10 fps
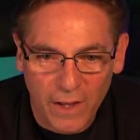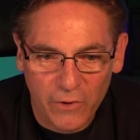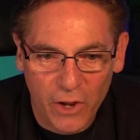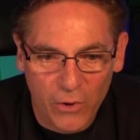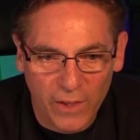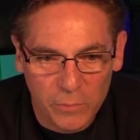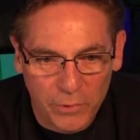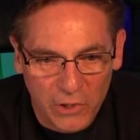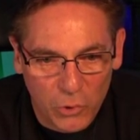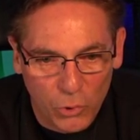I don't know, that's
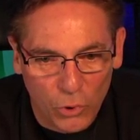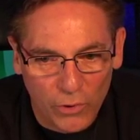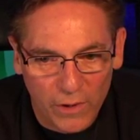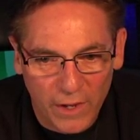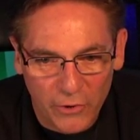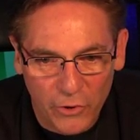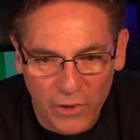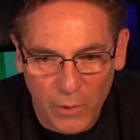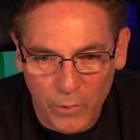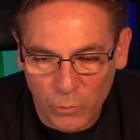pretty cool. I don't know
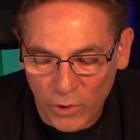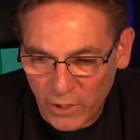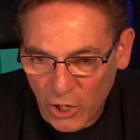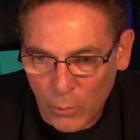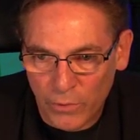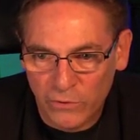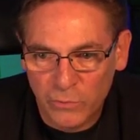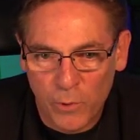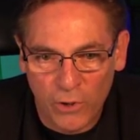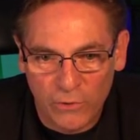that I would want to go with a
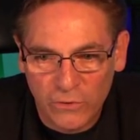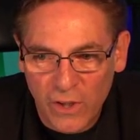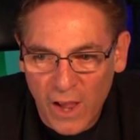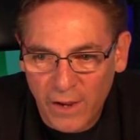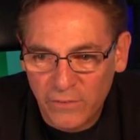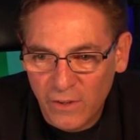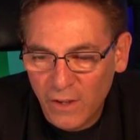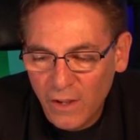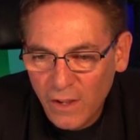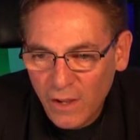smaller size.
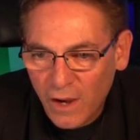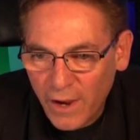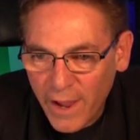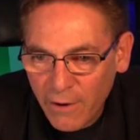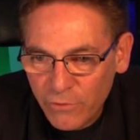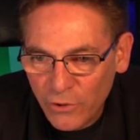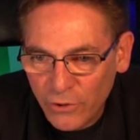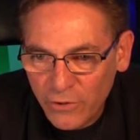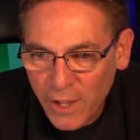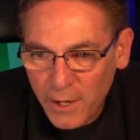I have
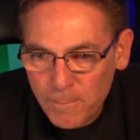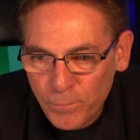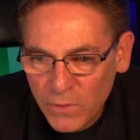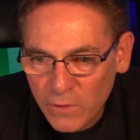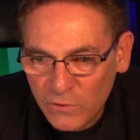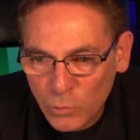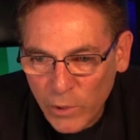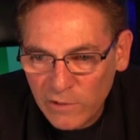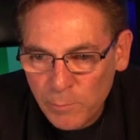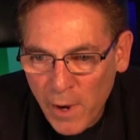learned that the
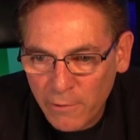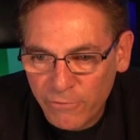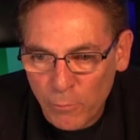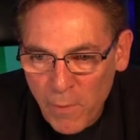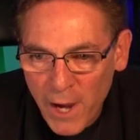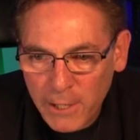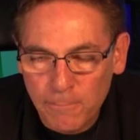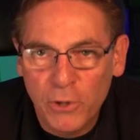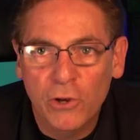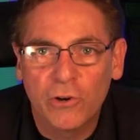sweet spot for my
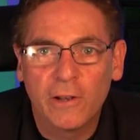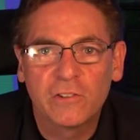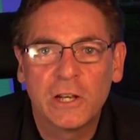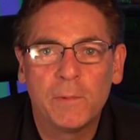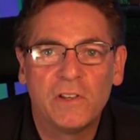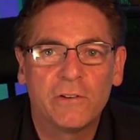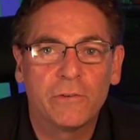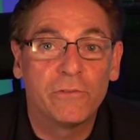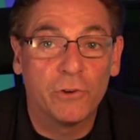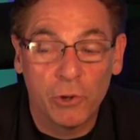computer, and it's going to be
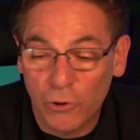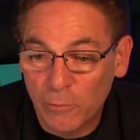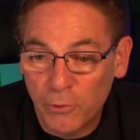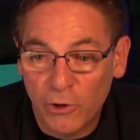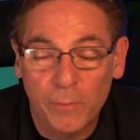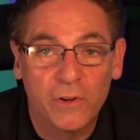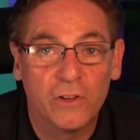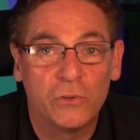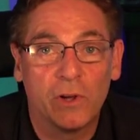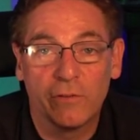different for your computer
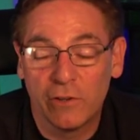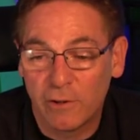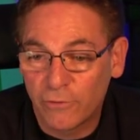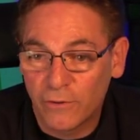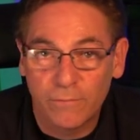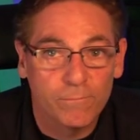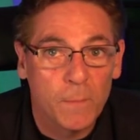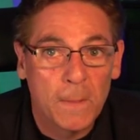because you have a different